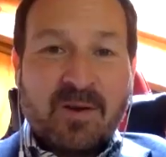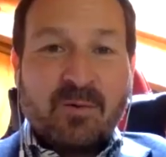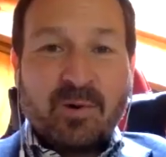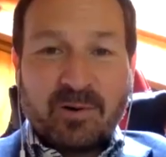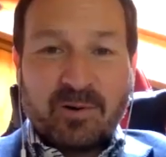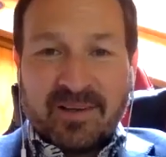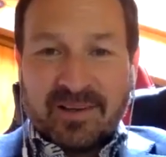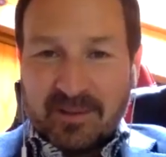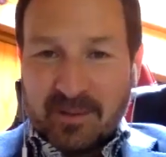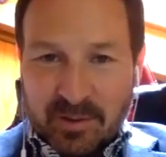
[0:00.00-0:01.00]
Well,
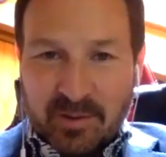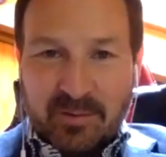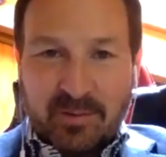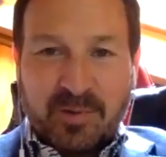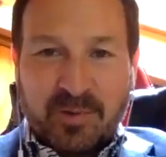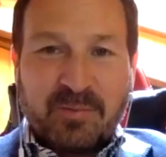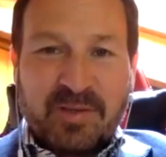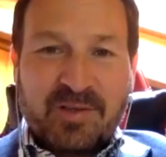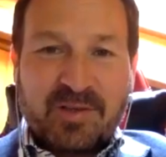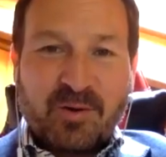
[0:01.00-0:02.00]
you
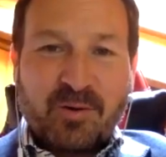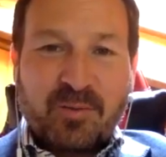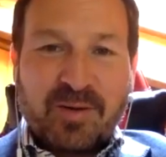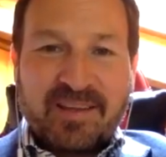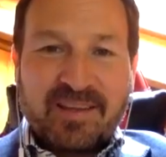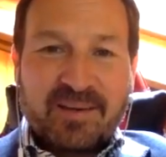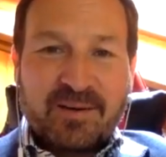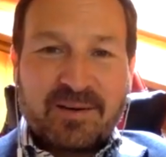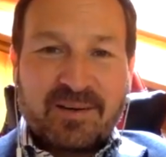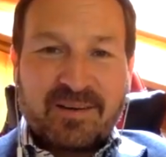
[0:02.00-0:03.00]
mentioned Obyte
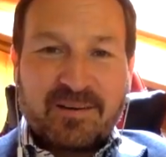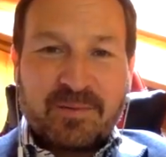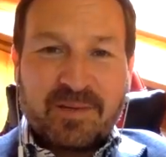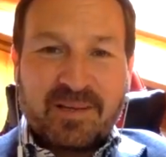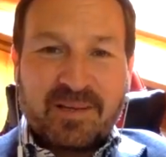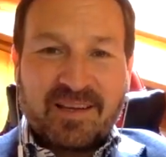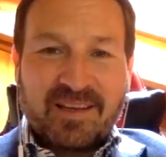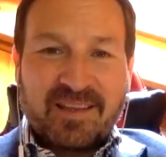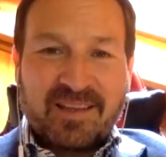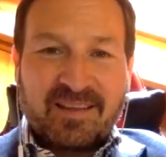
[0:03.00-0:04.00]
there,
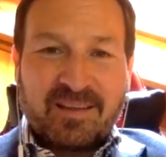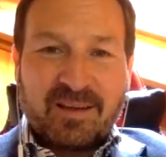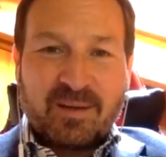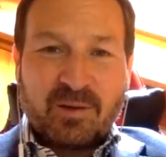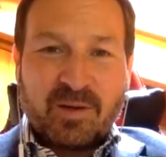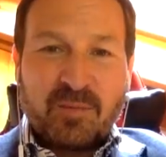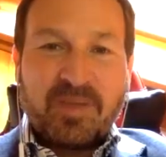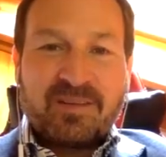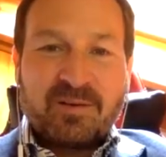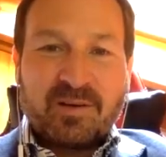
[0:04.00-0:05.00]
and that it
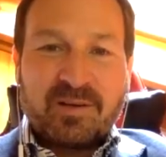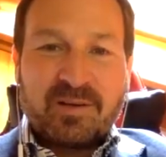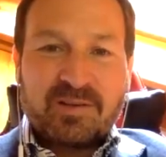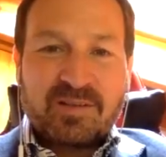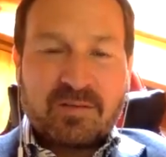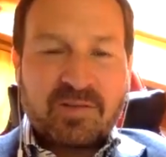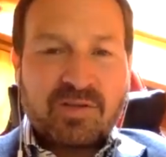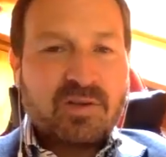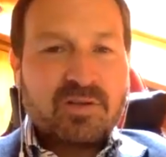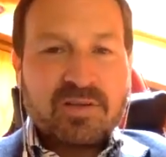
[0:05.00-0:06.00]
piqued your interest. I'm
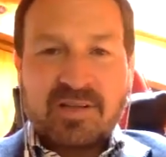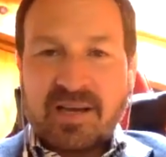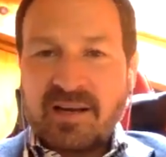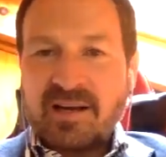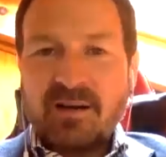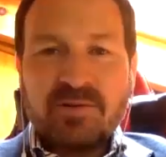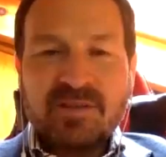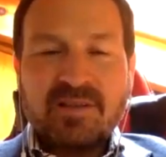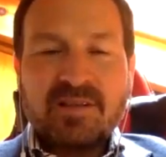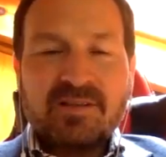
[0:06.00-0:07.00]
just curious, how
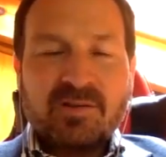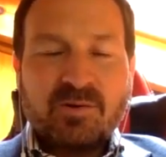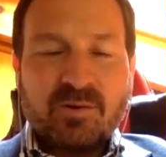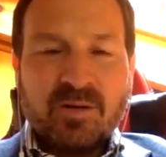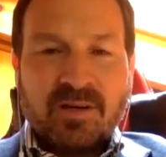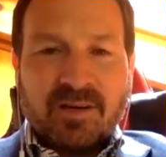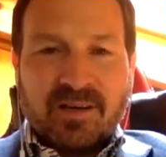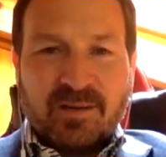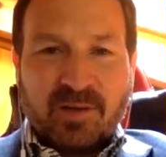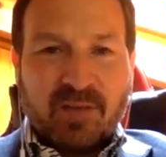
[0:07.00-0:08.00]
is it that you
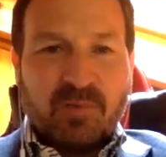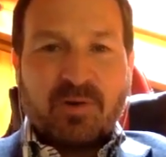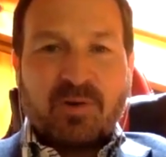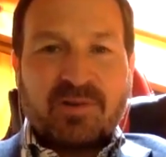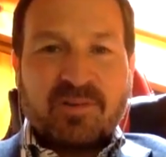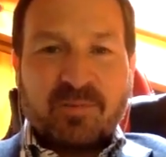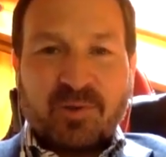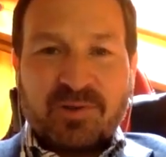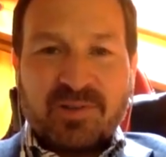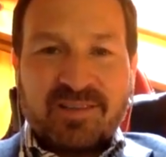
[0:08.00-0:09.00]
came across the
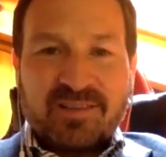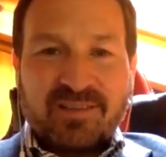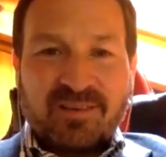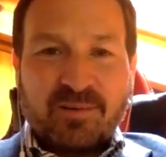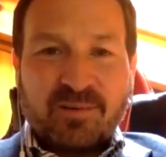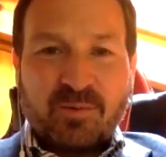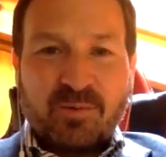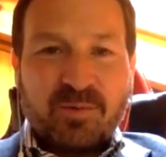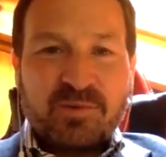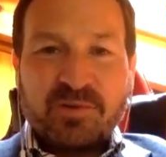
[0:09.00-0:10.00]
project?
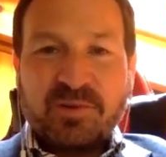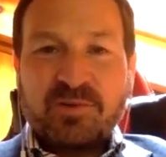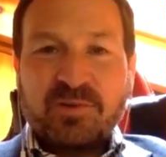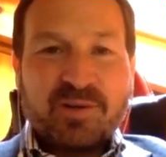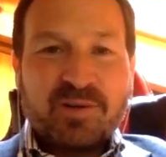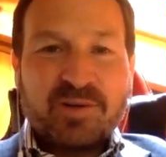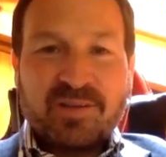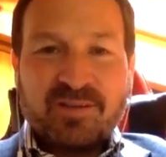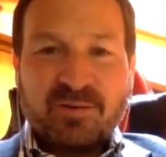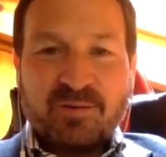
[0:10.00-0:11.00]
What was your
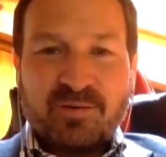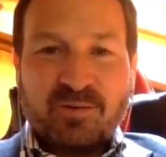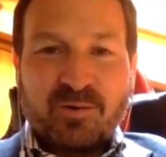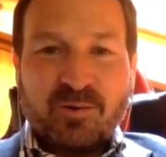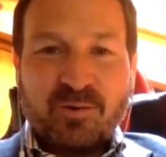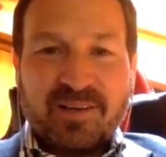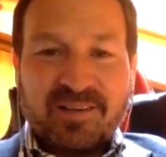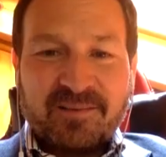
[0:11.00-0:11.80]
introduction to Obyte?